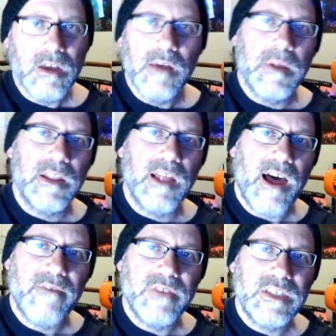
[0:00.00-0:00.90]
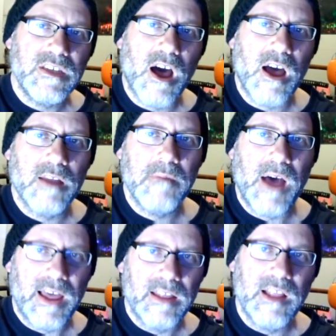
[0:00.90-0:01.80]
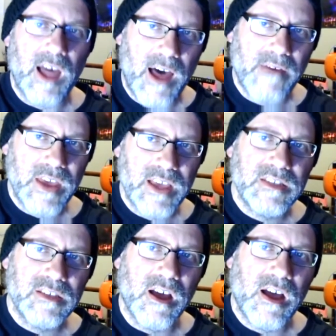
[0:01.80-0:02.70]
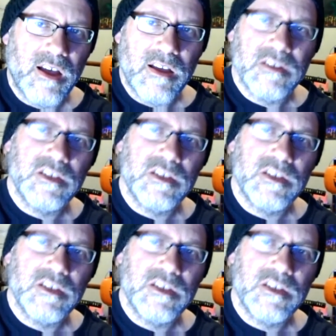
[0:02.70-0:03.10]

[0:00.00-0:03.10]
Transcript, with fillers: My love is gone, my love is gone,